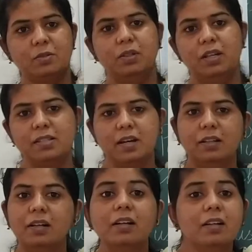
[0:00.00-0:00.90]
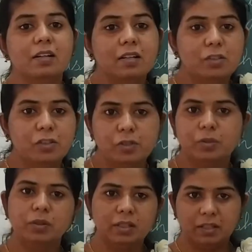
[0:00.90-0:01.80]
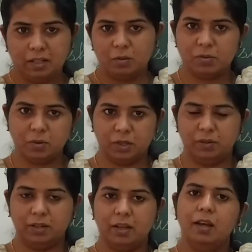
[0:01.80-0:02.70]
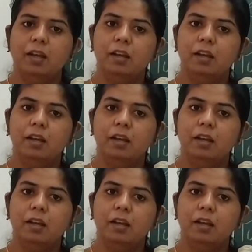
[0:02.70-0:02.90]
So these are the two terms what you learned.